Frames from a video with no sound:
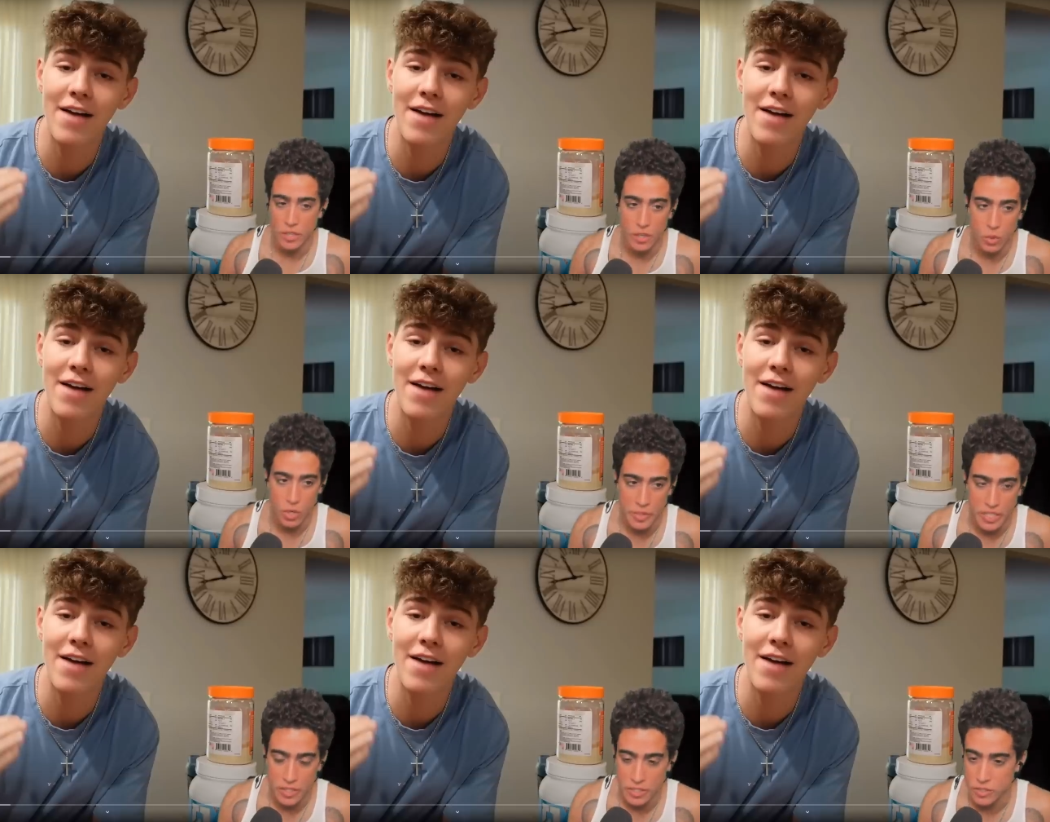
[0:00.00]
Speaker 1: You don't want to be
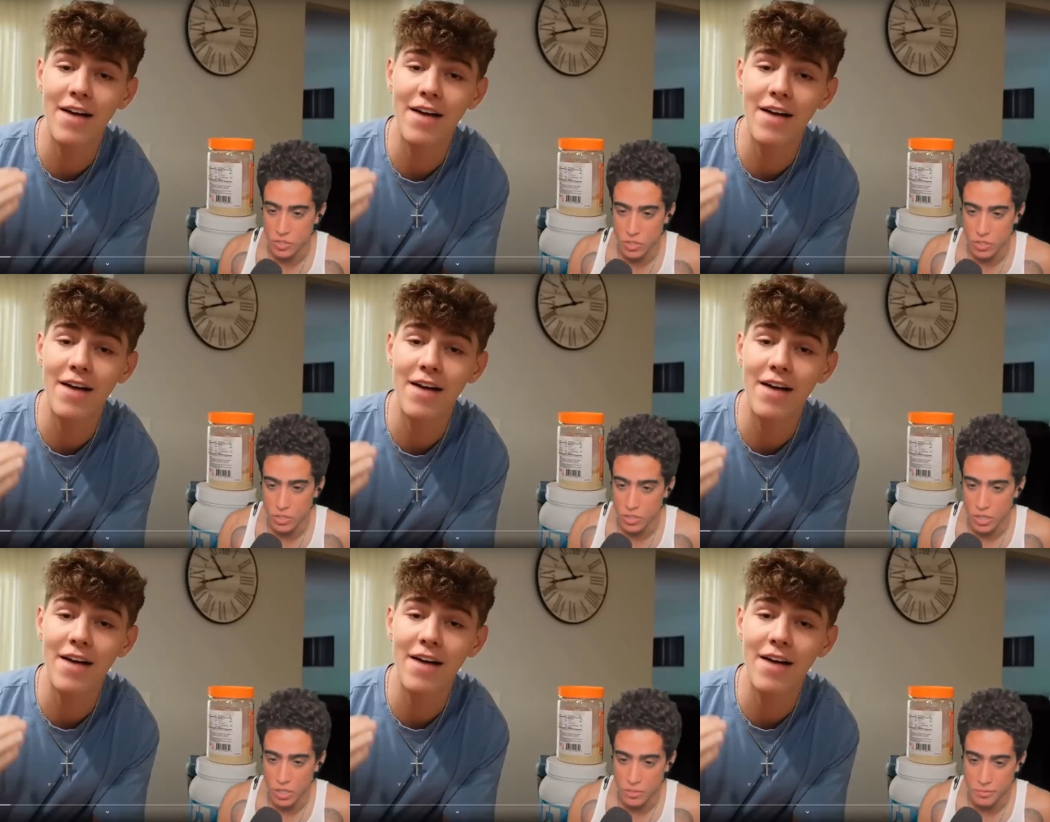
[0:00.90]
eating
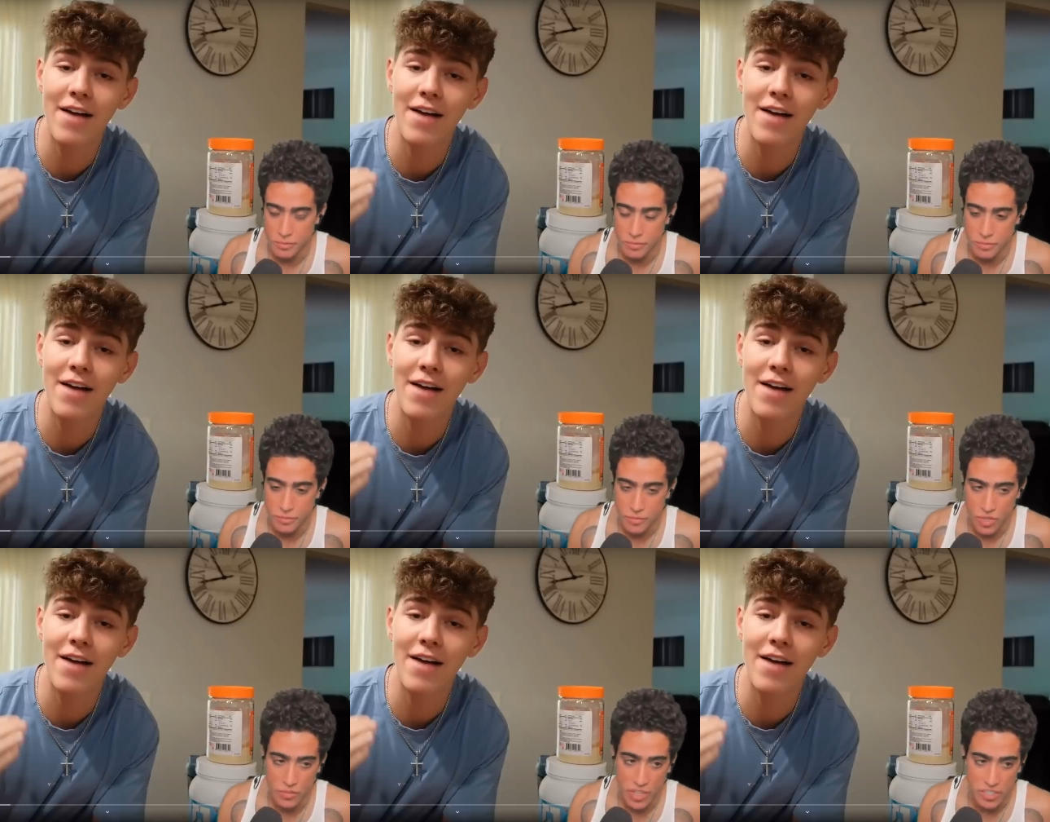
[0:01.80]

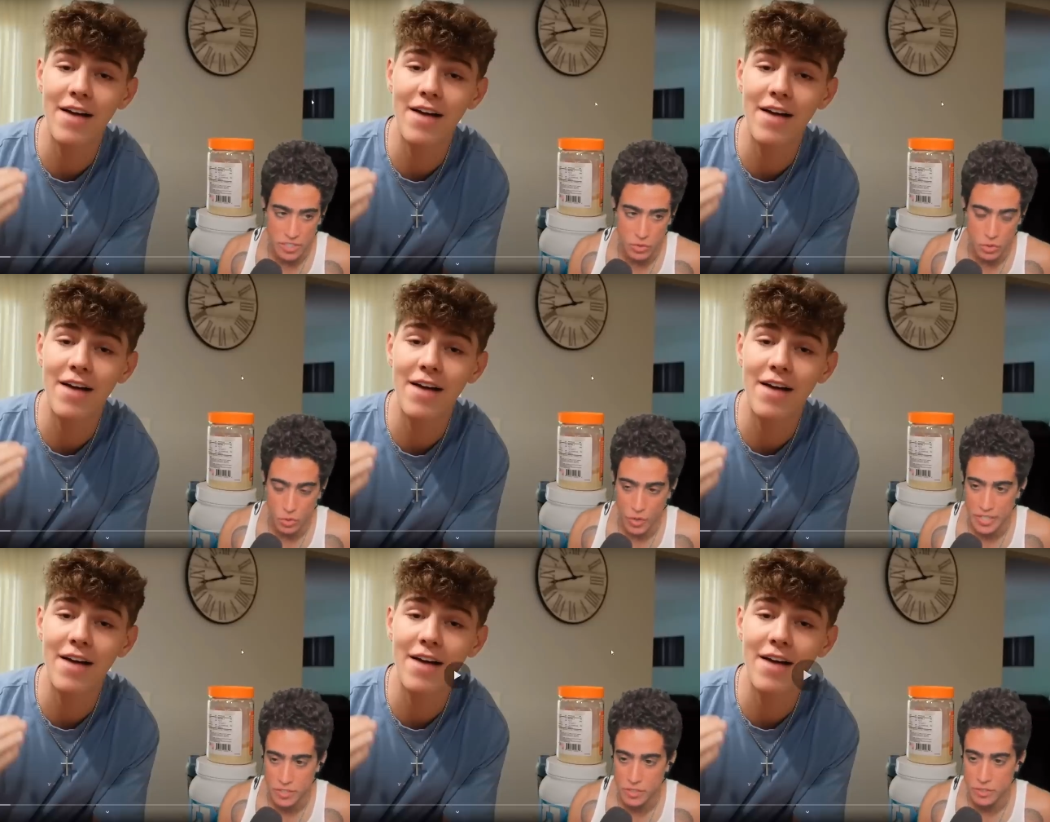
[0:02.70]
conventionally grown
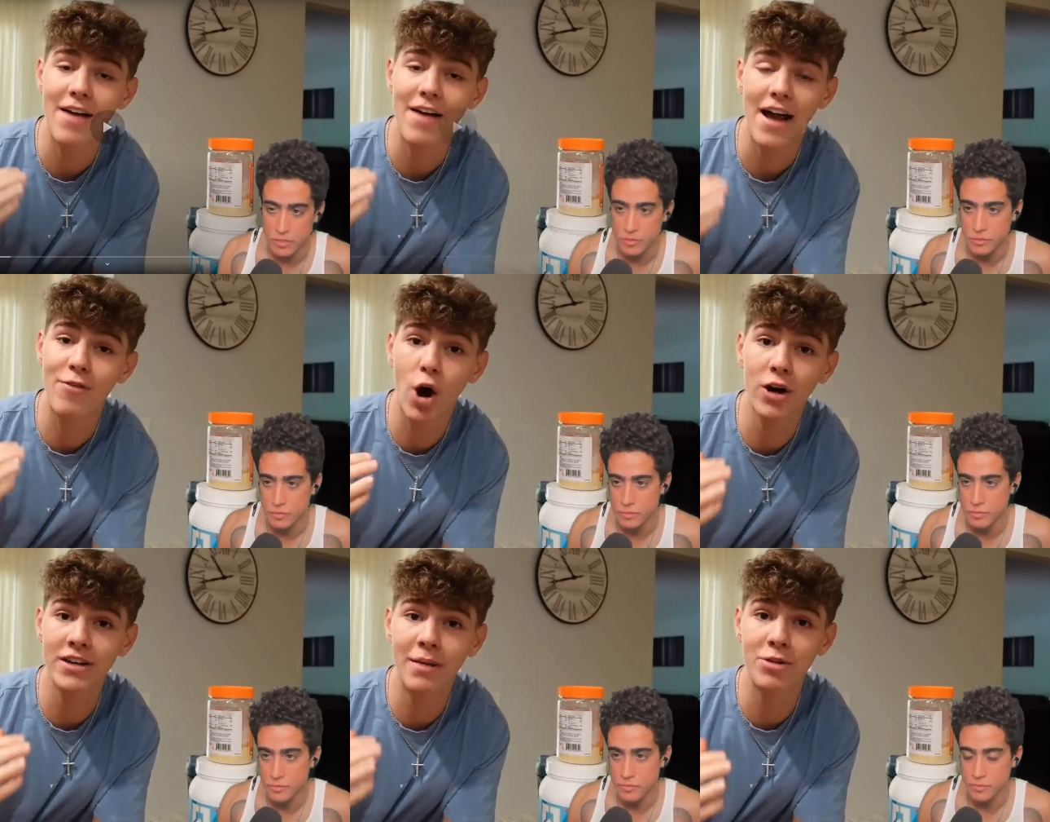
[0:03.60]
grains.
Speaker 2: I have a
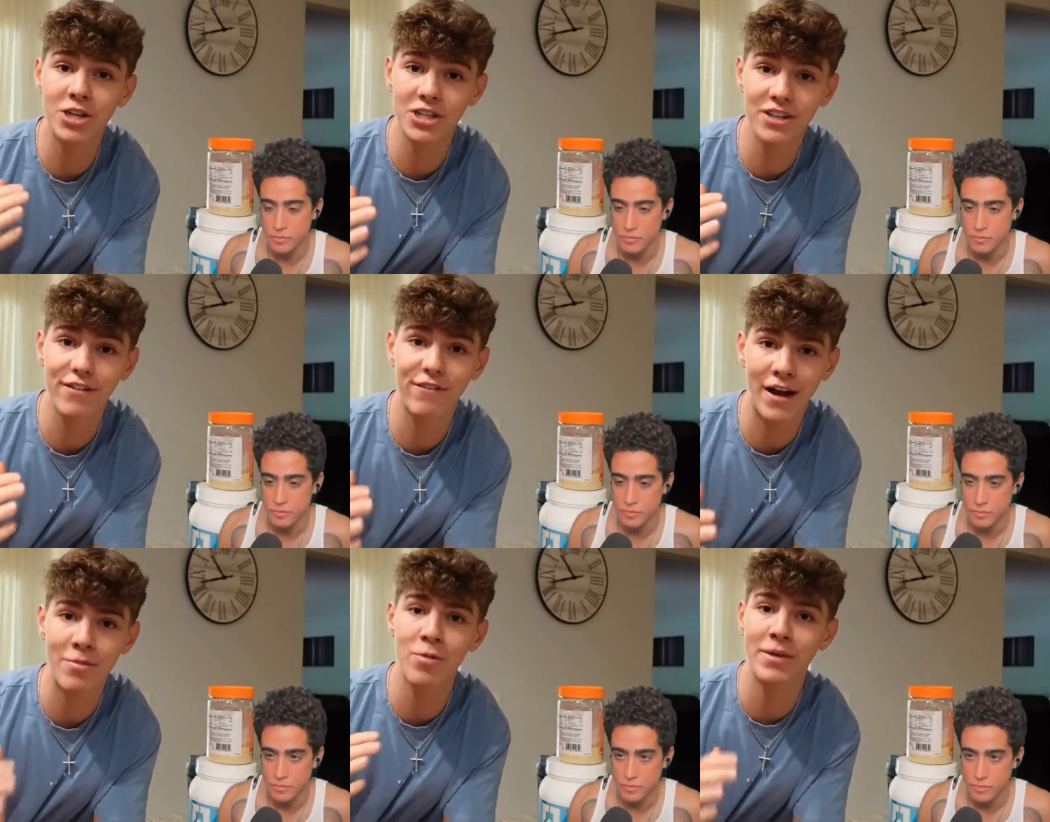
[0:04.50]
hard time digesting
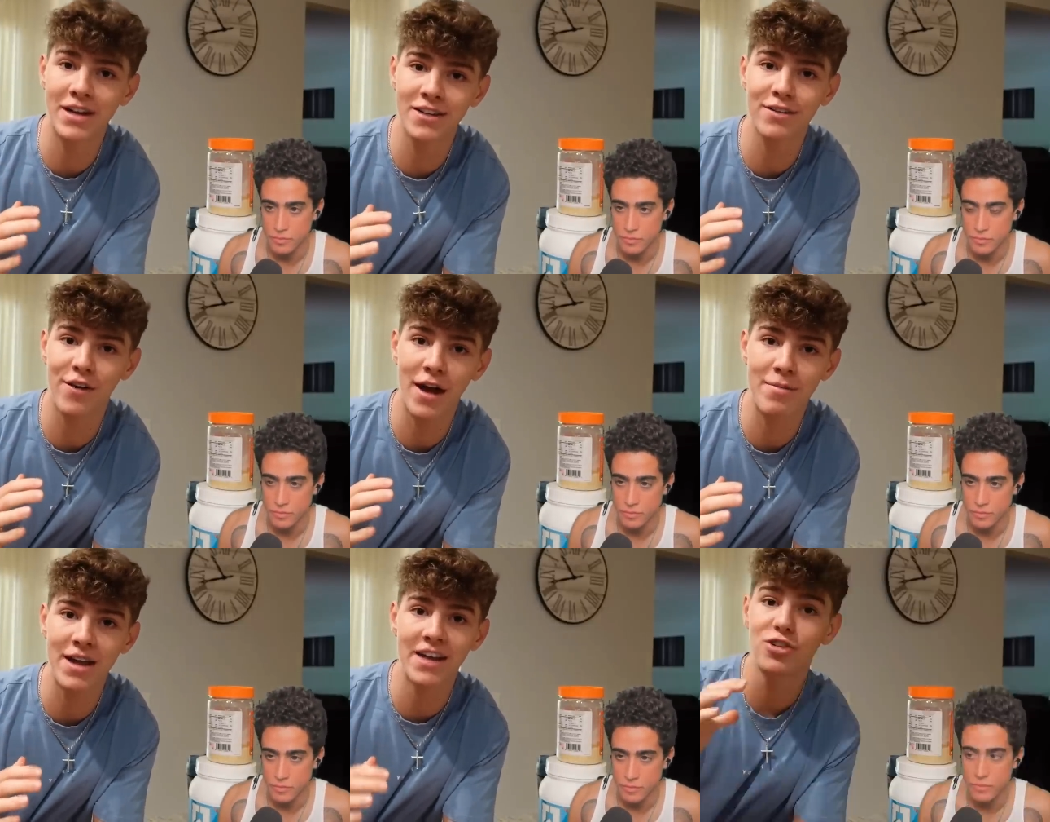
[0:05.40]
fiber because of
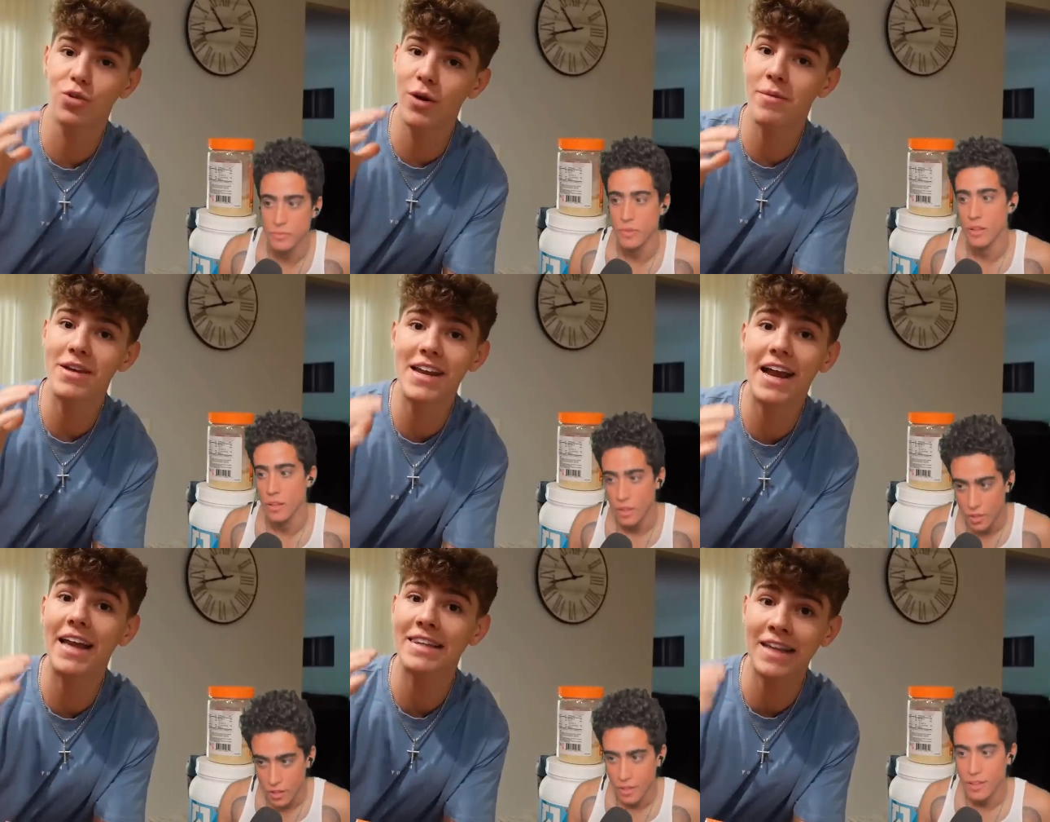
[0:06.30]
IBS, so when I'm eating
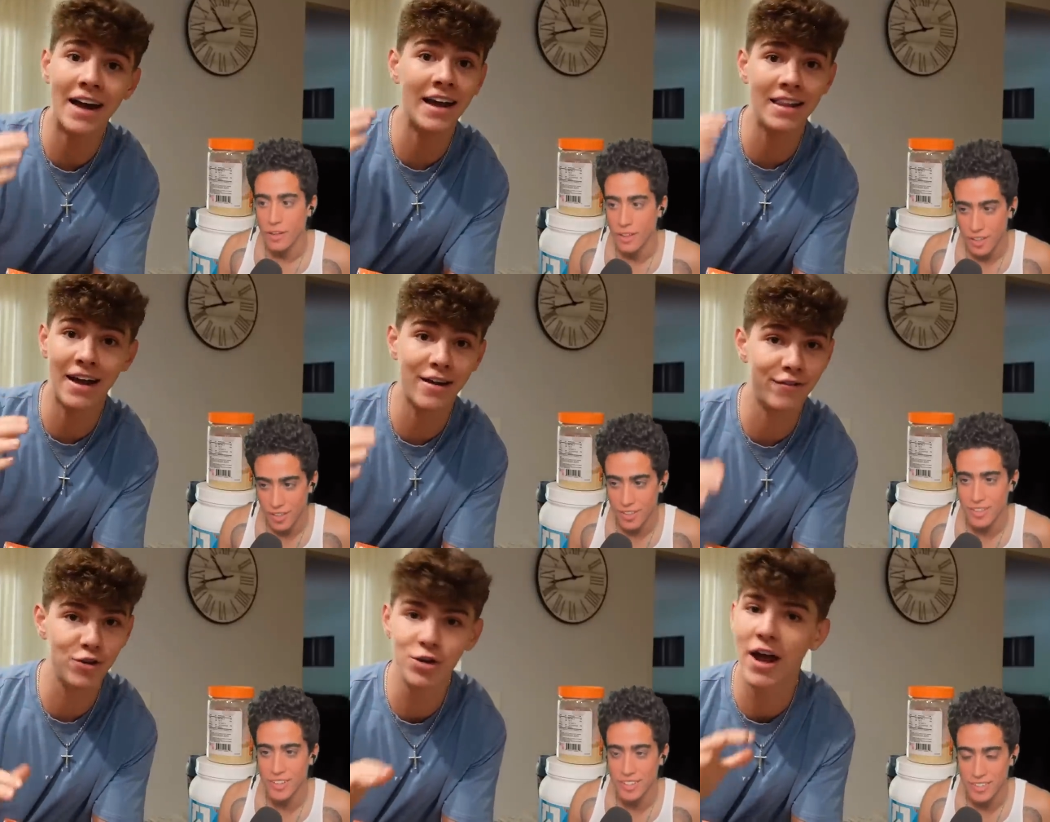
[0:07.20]
a lot of
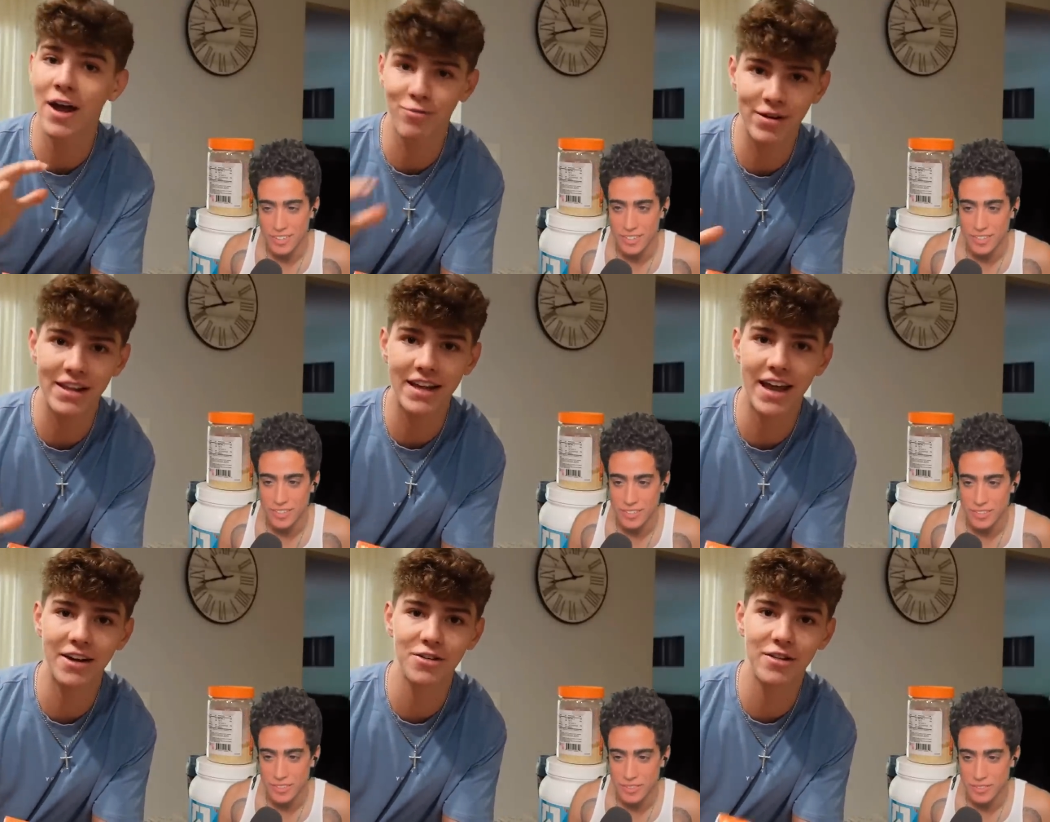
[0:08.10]
food, I really
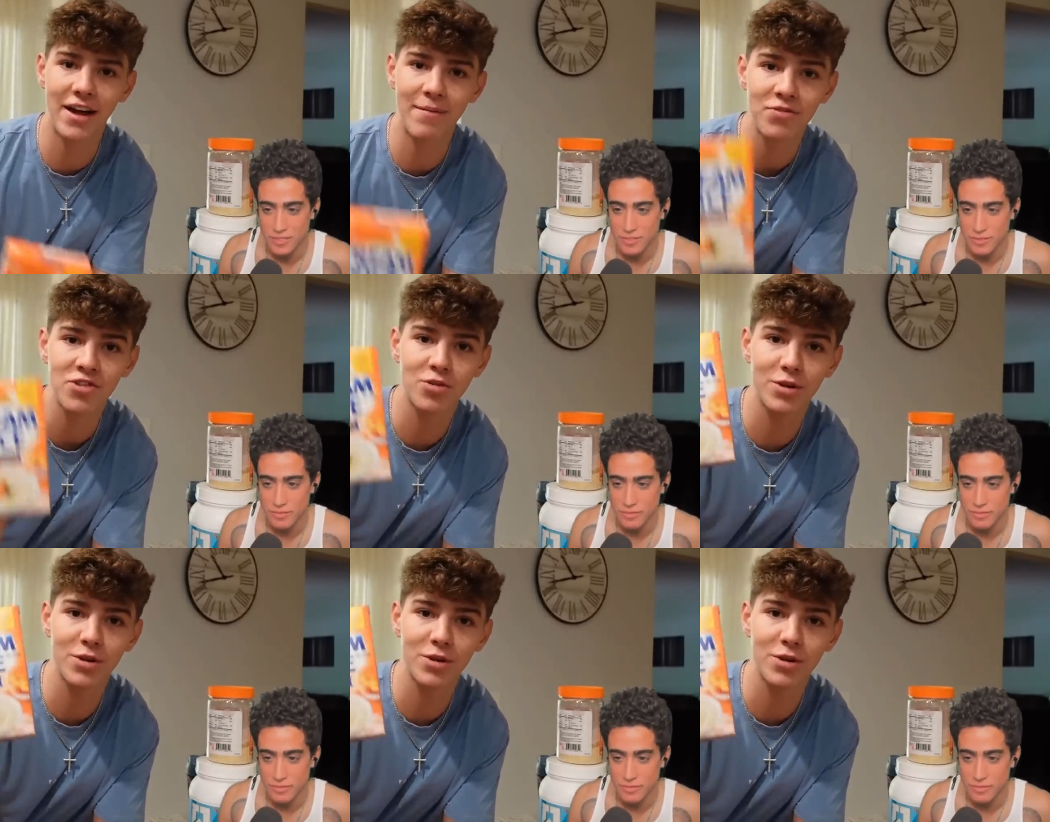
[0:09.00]
can't do that. So we're